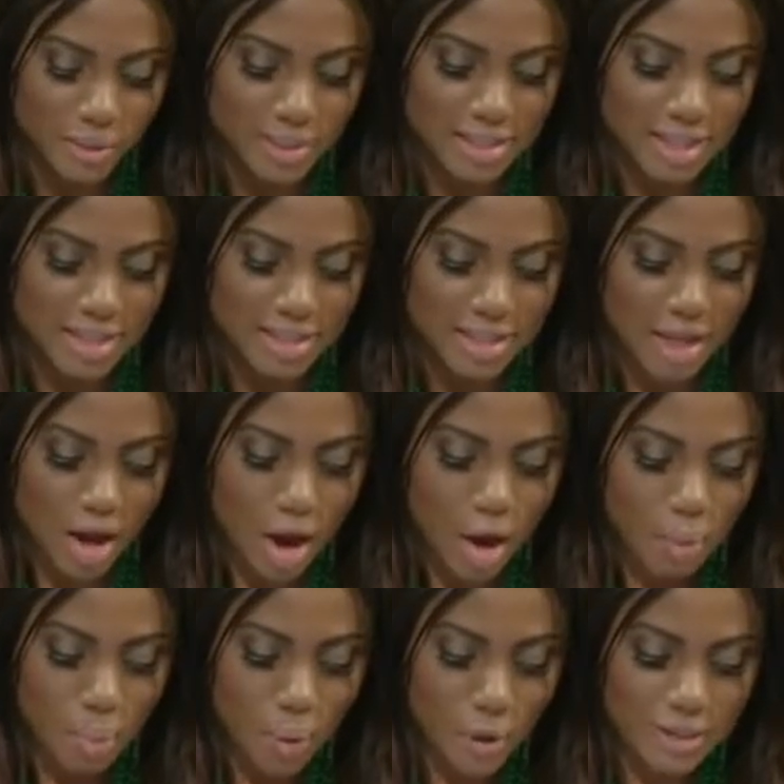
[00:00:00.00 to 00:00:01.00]
He says,
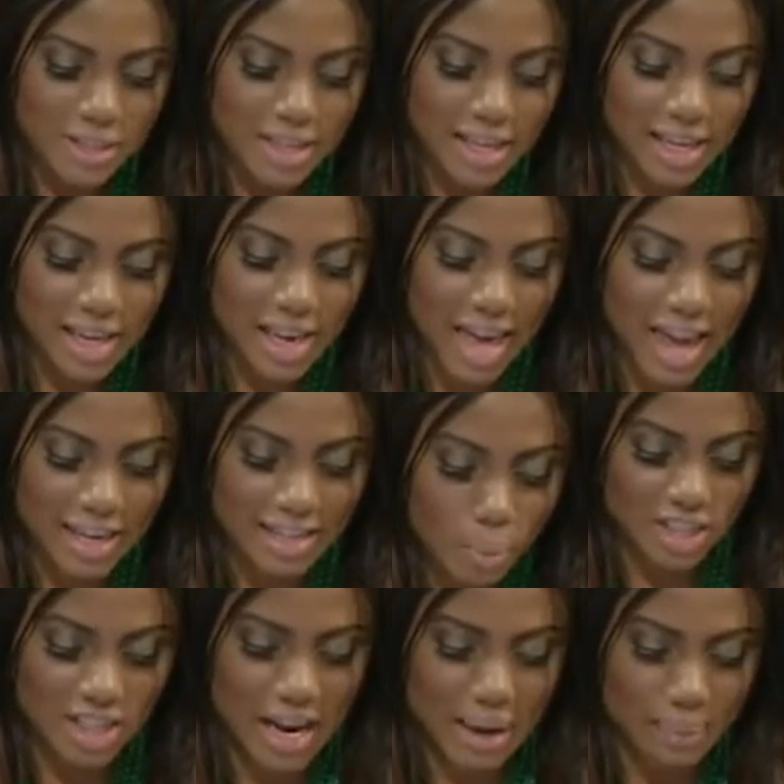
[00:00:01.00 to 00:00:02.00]
Bosky
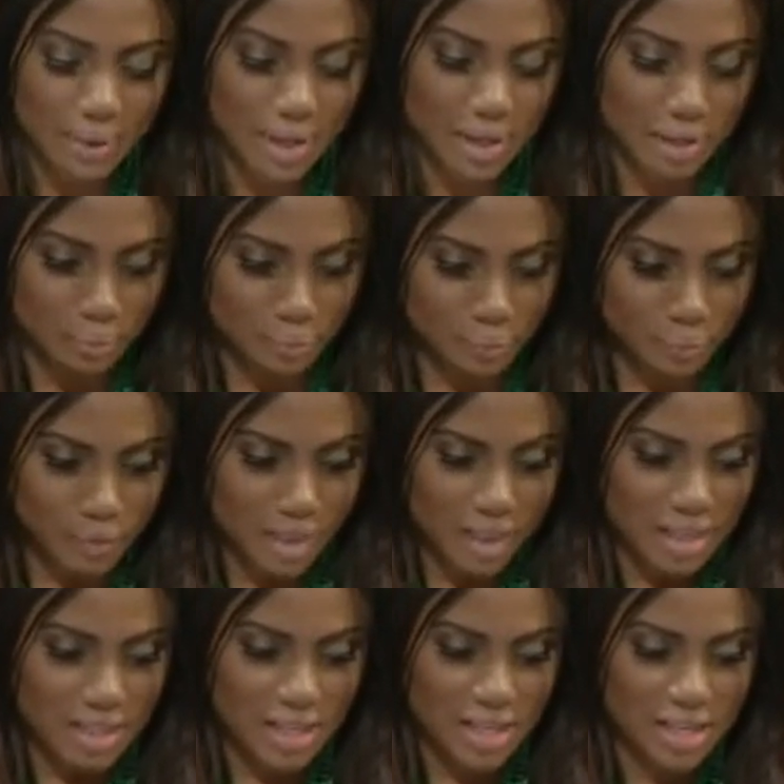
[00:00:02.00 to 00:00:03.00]
Jabby
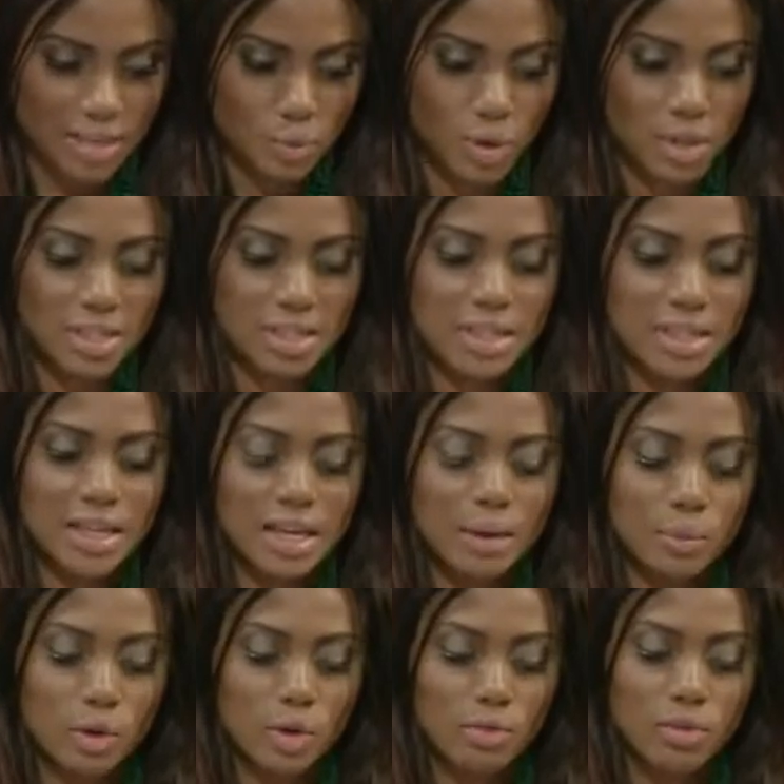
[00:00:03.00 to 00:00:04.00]
says, what is the
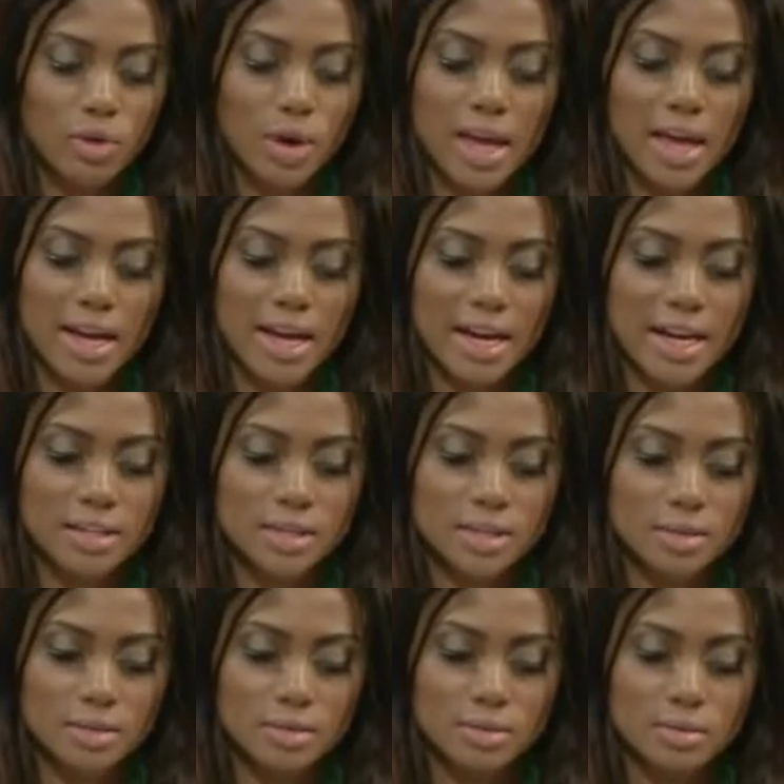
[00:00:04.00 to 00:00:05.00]
name of your
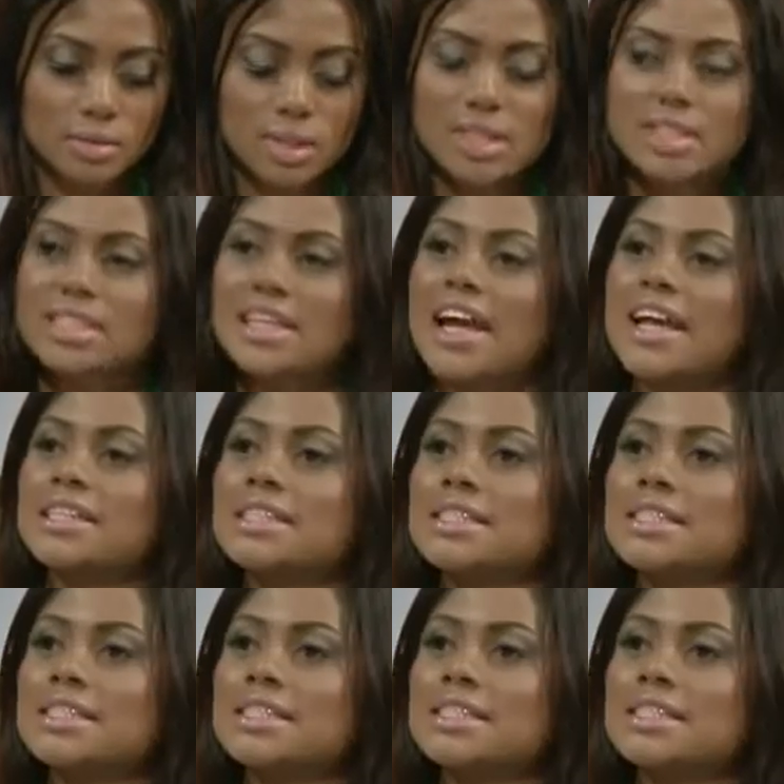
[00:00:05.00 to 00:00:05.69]
haircut? It's nice.